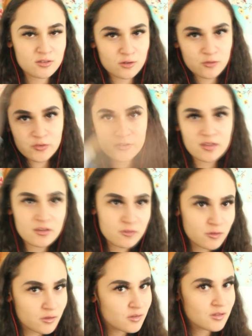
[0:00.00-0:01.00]
surface
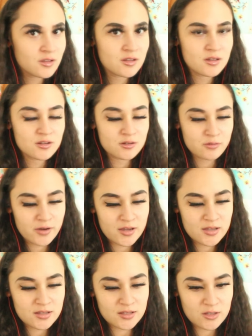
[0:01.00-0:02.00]
level,
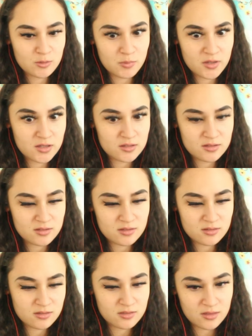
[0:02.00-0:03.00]
right? Like you might
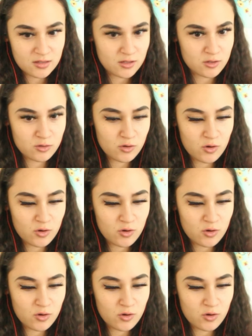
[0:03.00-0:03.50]
think you